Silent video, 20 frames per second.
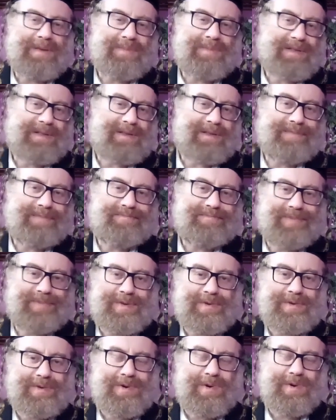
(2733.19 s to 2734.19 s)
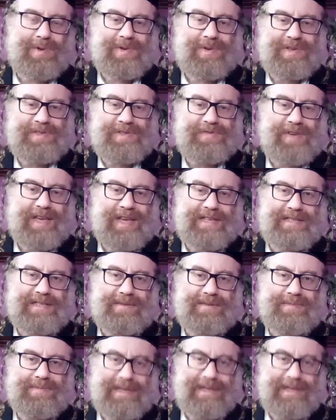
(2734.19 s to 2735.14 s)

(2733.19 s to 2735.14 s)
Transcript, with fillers: I mean, you you're always facing.